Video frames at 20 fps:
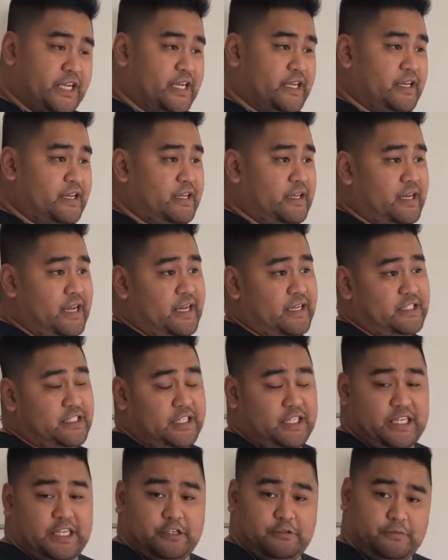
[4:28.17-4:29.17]
and it
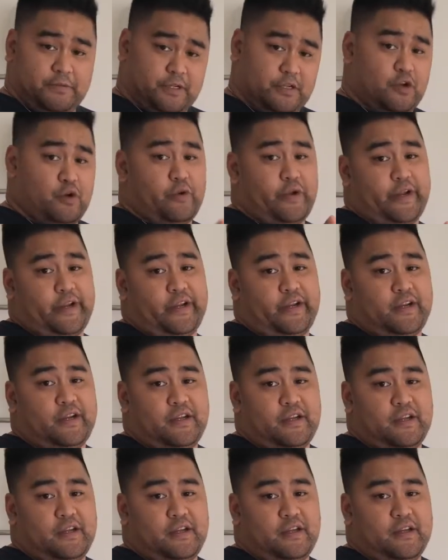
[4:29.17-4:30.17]
actually keeps me going
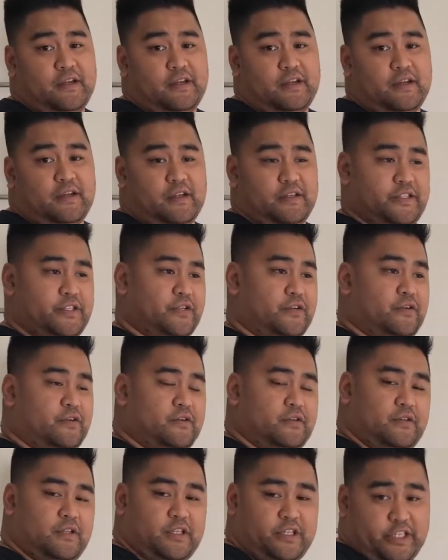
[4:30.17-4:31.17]

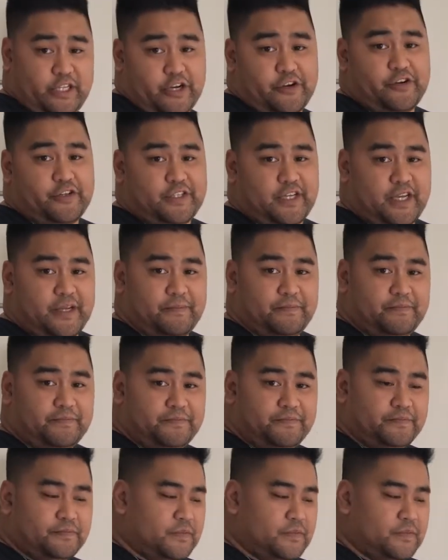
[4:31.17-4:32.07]
until dinner time.